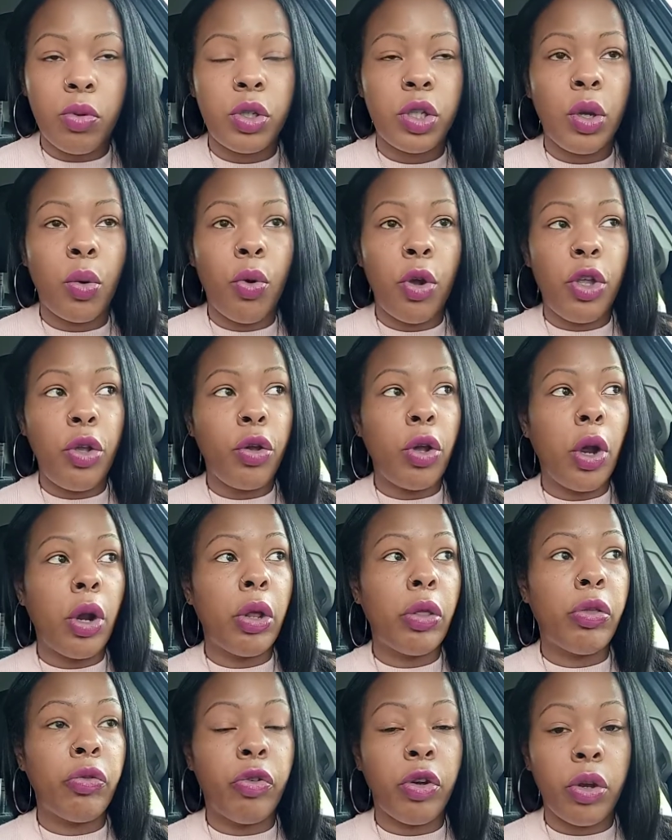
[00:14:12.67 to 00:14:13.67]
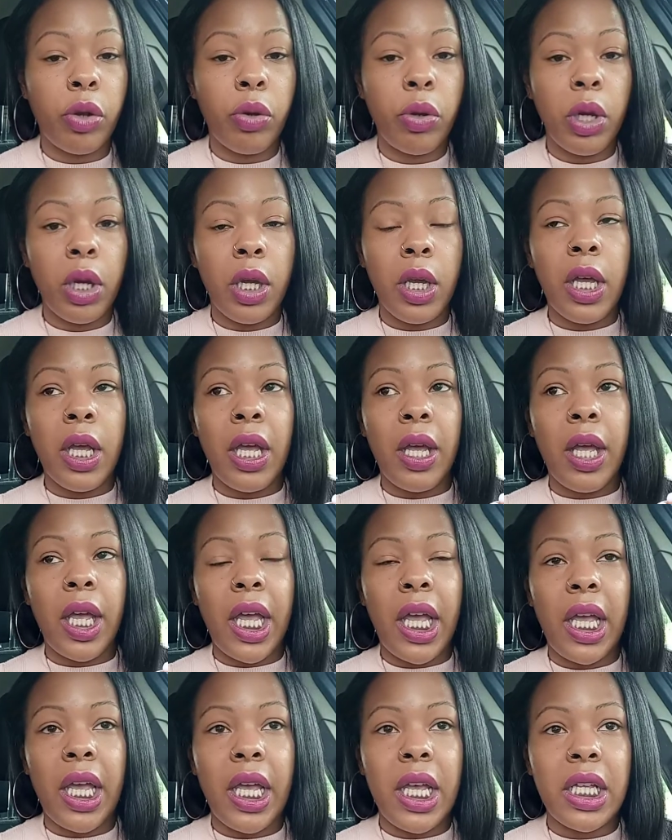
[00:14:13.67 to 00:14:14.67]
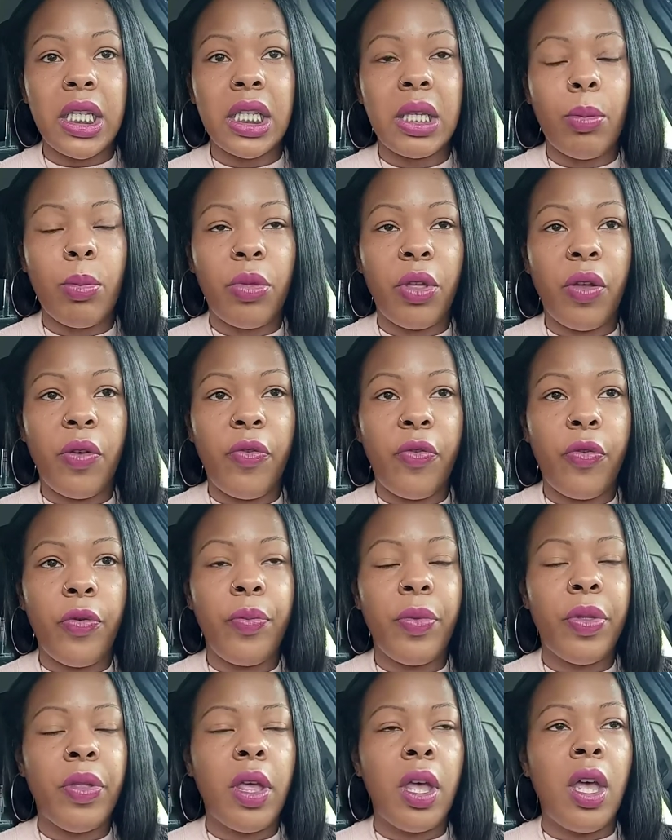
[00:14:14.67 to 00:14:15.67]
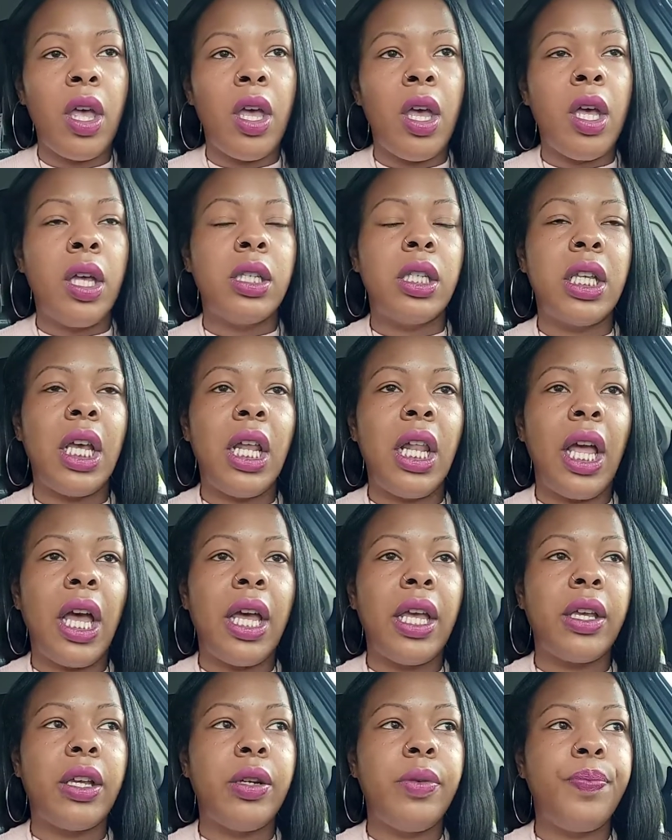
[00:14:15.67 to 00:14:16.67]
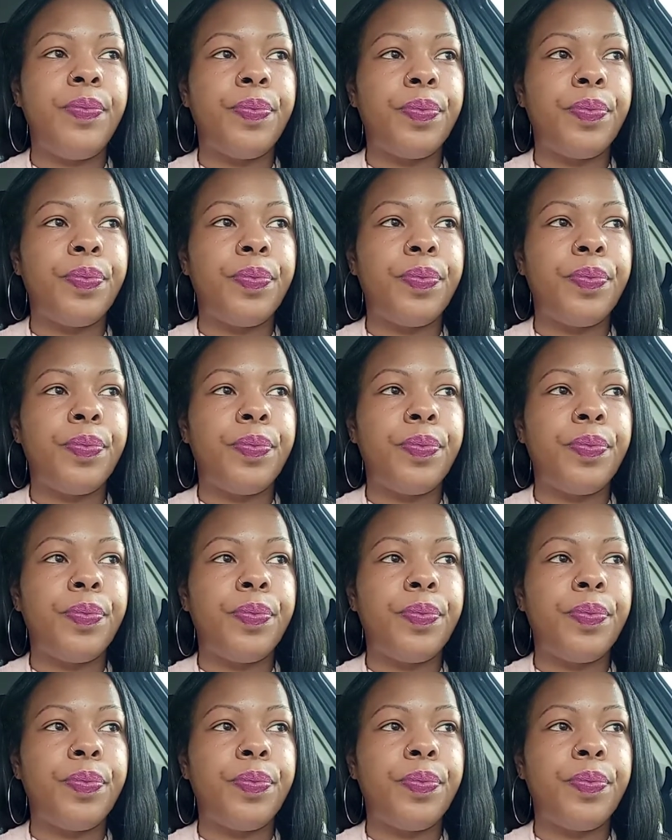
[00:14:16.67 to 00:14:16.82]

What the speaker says: So what you go through, it is something, say, like,